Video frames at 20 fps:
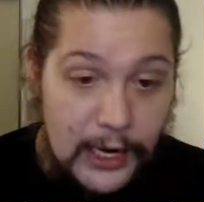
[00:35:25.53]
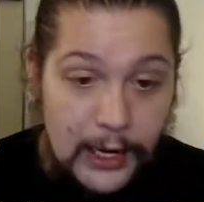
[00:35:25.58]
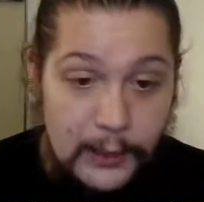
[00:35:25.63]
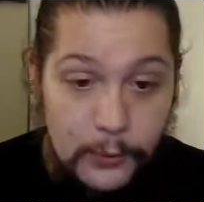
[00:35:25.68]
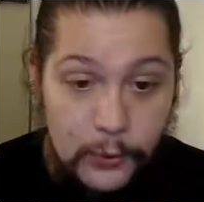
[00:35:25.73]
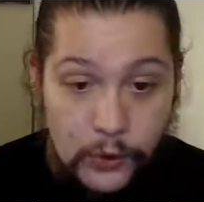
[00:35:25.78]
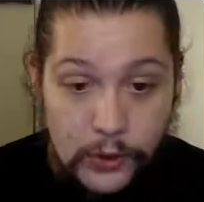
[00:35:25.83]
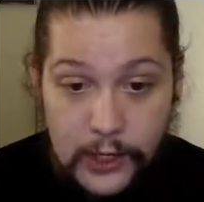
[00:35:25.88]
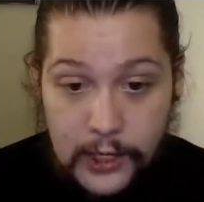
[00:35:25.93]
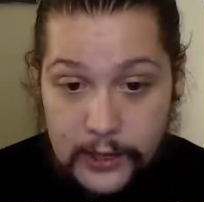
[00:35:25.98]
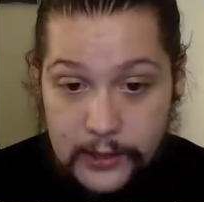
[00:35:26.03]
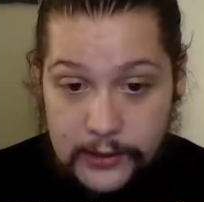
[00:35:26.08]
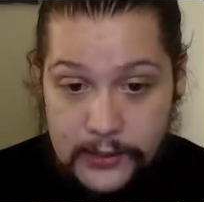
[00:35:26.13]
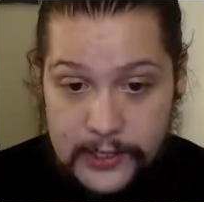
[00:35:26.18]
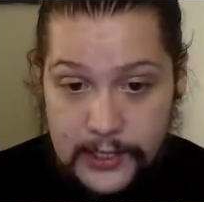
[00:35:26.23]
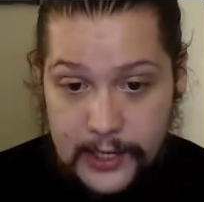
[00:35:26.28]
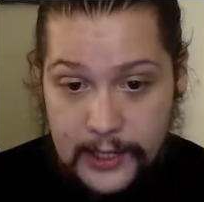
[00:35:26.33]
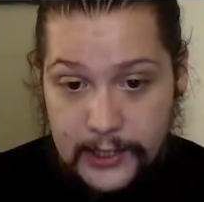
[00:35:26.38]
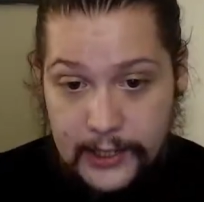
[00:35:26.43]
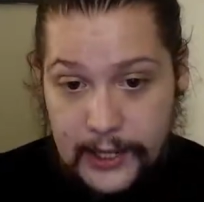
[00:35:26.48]
Abul
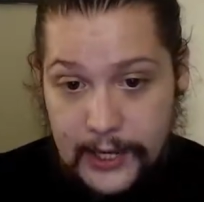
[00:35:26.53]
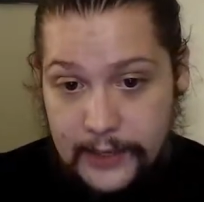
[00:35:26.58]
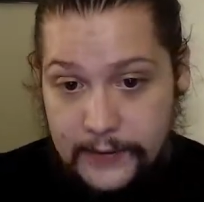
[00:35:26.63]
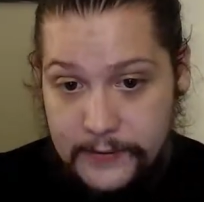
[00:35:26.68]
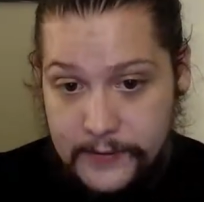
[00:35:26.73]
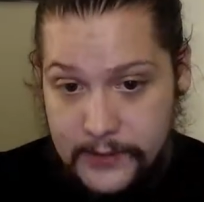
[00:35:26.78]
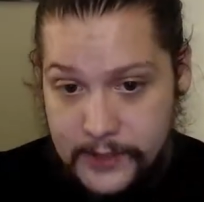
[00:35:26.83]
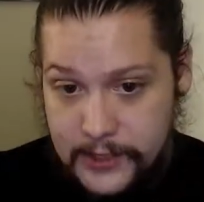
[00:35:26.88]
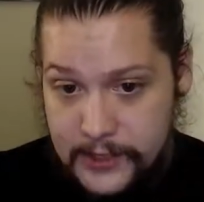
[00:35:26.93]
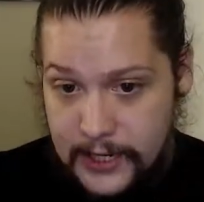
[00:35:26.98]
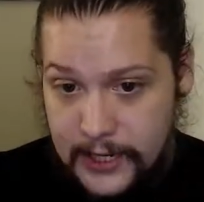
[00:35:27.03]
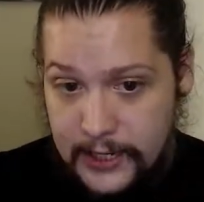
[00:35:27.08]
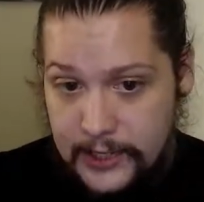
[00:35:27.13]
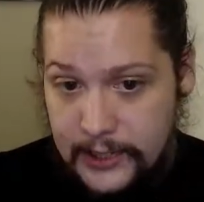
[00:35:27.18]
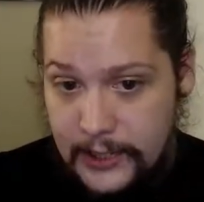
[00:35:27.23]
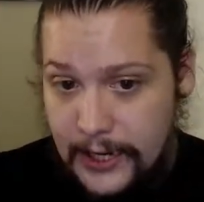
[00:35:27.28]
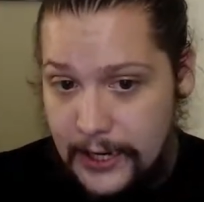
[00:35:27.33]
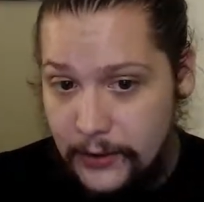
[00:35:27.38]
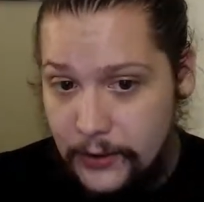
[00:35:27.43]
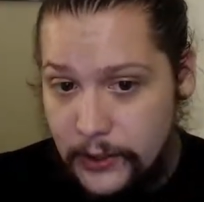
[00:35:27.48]
Kharazan laughed,
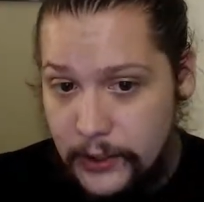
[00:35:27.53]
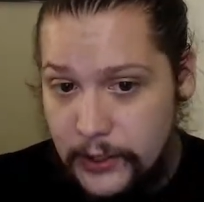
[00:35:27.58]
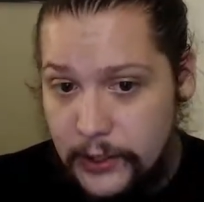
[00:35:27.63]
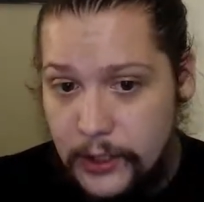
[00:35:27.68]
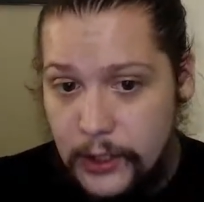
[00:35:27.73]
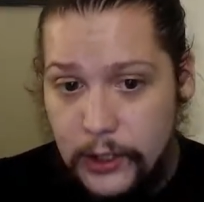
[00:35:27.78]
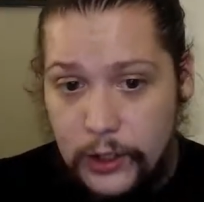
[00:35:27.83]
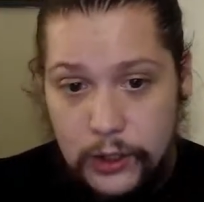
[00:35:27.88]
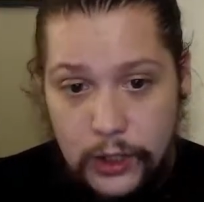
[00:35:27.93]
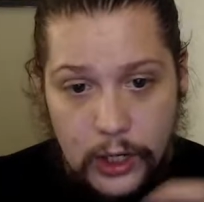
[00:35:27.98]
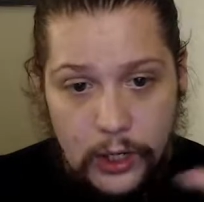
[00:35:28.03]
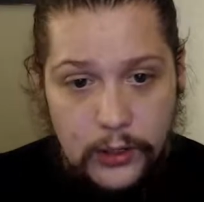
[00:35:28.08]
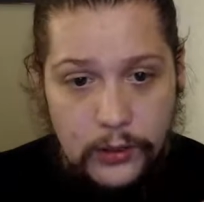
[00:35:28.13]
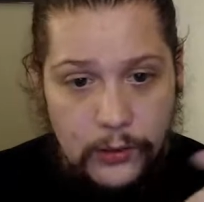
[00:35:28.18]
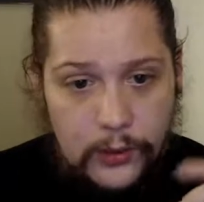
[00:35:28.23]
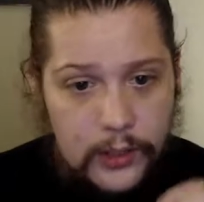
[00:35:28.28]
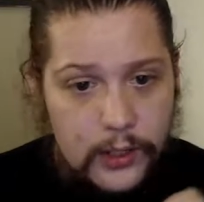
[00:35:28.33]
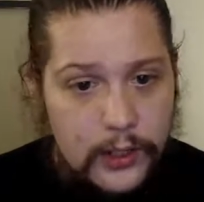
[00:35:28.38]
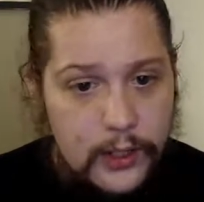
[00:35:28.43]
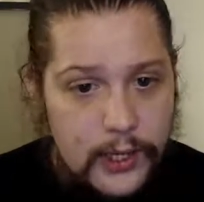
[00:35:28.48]
saying loudly,
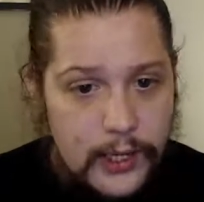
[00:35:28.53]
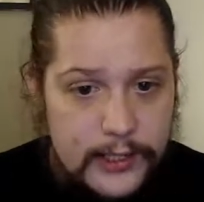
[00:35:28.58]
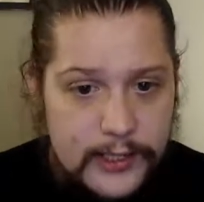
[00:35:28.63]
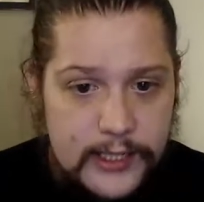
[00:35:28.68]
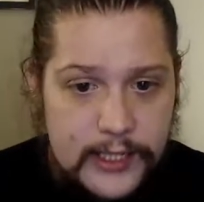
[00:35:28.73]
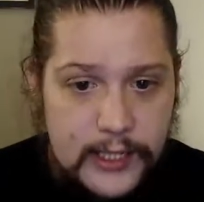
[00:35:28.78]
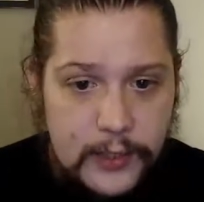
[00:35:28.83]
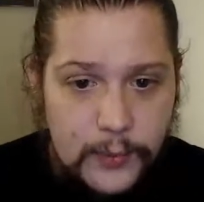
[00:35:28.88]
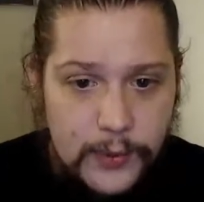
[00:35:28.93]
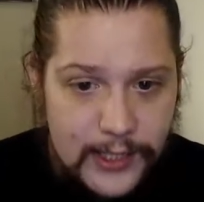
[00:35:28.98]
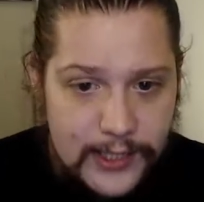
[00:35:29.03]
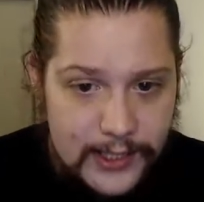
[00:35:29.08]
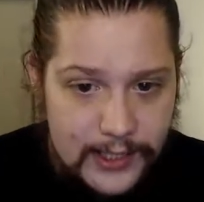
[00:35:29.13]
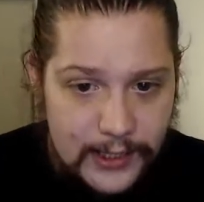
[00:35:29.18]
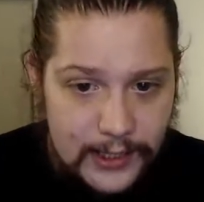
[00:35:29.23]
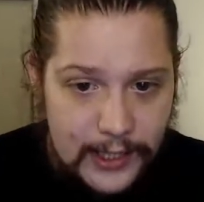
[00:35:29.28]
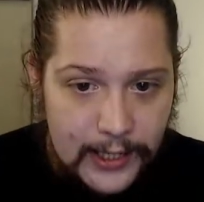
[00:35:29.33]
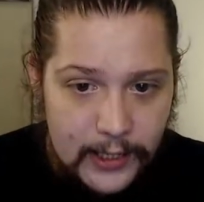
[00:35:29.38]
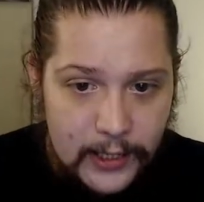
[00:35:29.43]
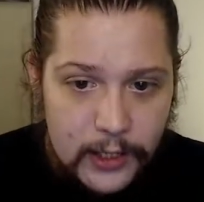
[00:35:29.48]
"Go, and see what it's
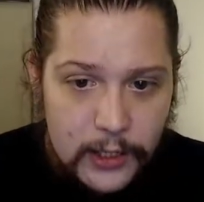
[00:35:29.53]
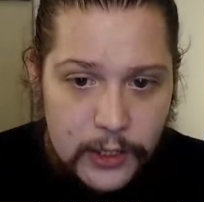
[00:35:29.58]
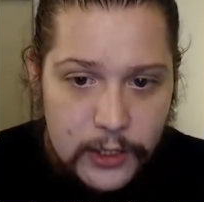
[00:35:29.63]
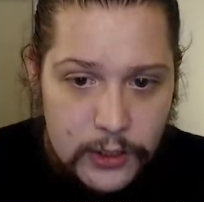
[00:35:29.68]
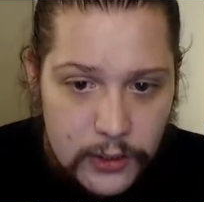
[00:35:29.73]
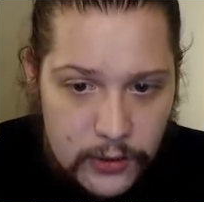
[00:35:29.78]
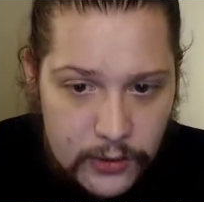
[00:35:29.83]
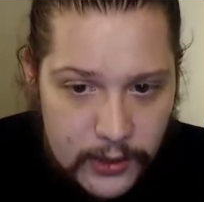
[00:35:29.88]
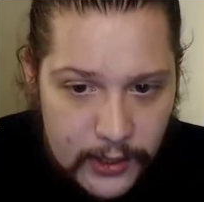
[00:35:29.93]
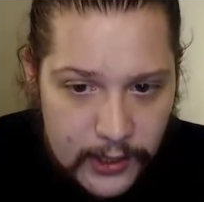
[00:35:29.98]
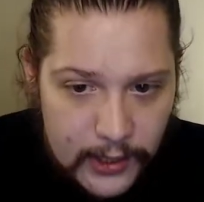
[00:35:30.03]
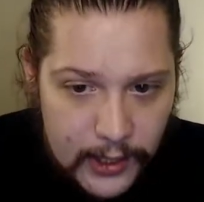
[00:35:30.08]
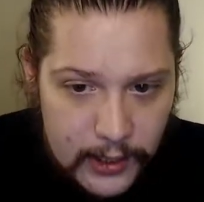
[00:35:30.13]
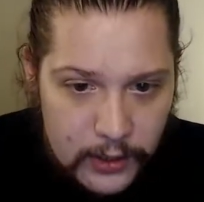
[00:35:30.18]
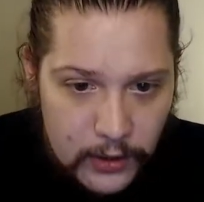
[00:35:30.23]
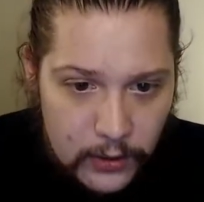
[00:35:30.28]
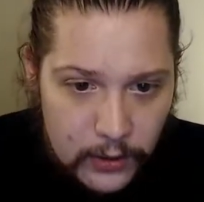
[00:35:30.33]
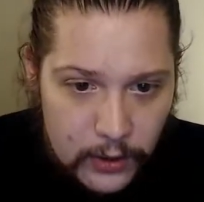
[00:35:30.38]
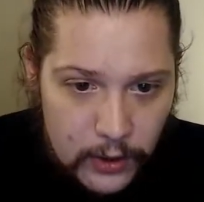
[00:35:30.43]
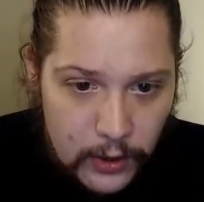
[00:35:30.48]
like. Do you think I
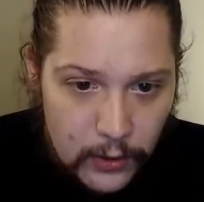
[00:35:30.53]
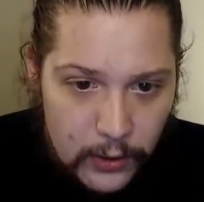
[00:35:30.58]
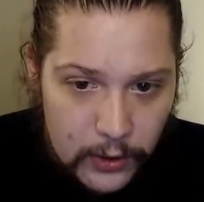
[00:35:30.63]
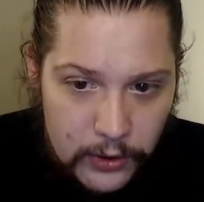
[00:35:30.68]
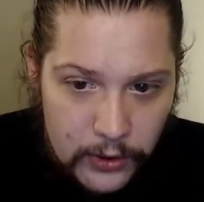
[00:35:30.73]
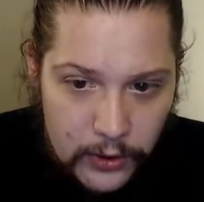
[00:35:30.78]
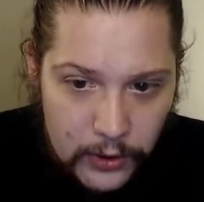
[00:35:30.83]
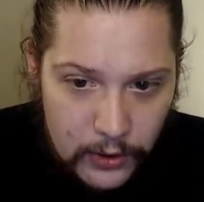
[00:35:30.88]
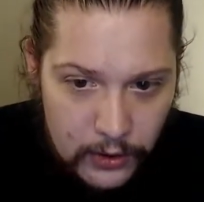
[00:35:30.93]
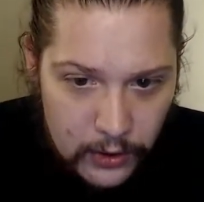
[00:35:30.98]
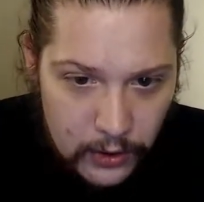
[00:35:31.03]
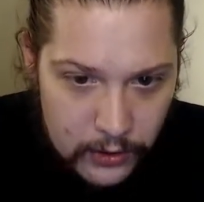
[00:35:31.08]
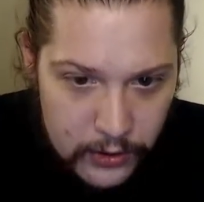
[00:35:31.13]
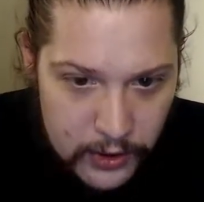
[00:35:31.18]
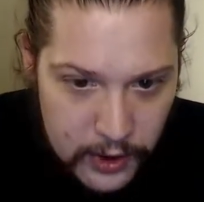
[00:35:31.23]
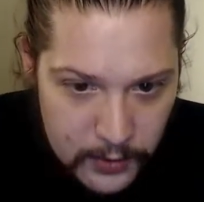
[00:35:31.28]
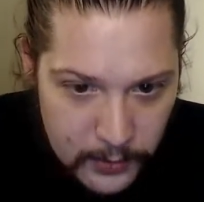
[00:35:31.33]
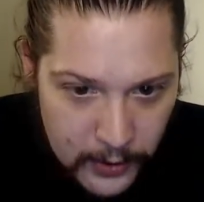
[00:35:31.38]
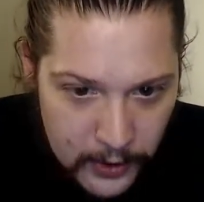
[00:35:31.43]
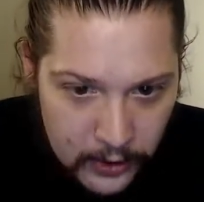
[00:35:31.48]
don't know what
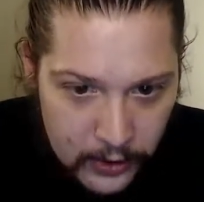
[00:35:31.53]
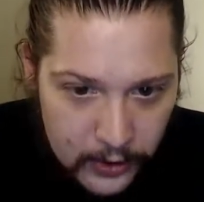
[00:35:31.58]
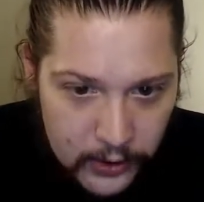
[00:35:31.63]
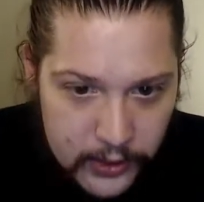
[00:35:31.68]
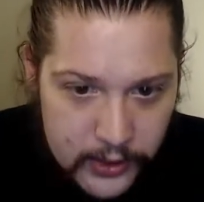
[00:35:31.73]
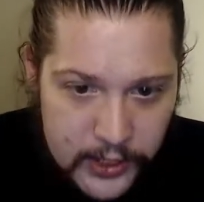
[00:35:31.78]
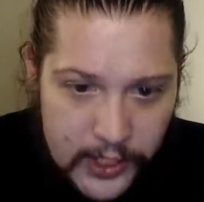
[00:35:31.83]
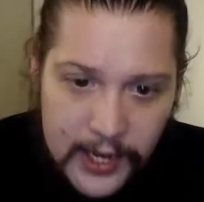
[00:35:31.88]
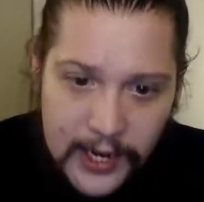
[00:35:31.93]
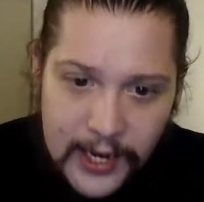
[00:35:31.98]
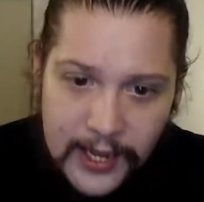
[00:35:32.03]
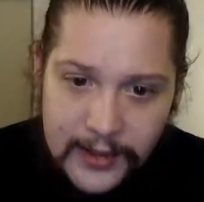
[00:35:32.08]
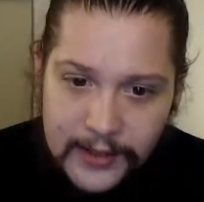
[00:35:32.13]
those smugglers?